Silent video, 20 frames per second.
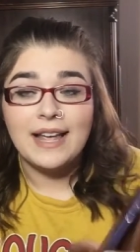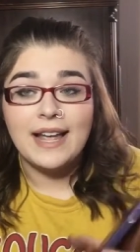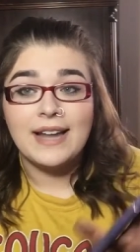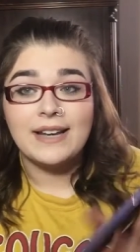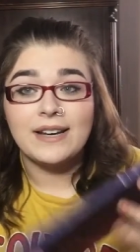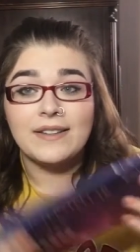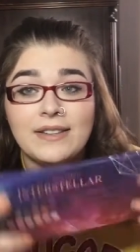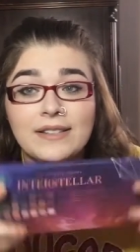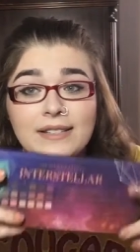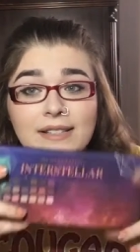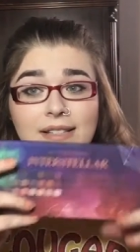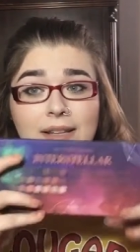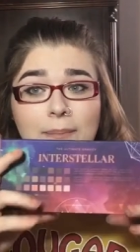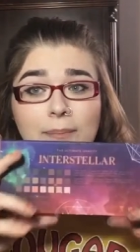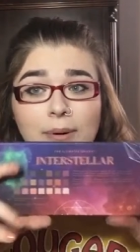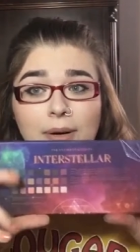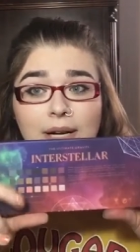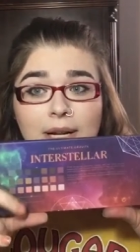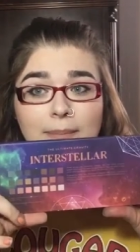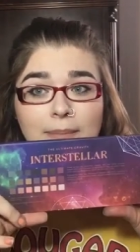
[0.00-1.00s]
and this is
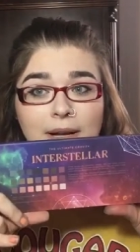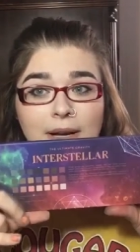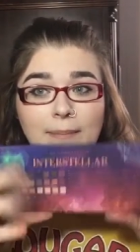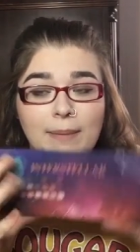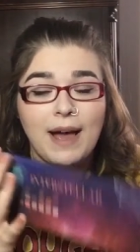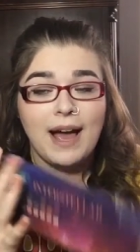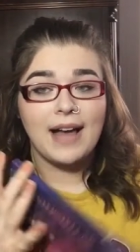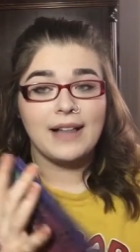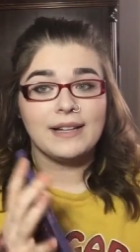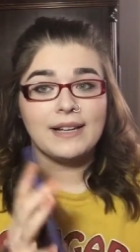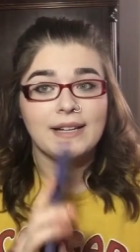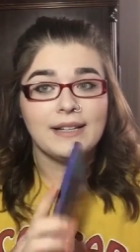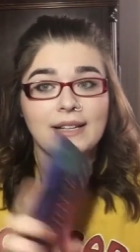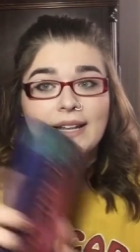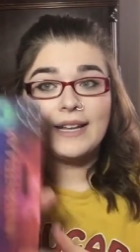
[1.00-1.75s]
a pretty big palette.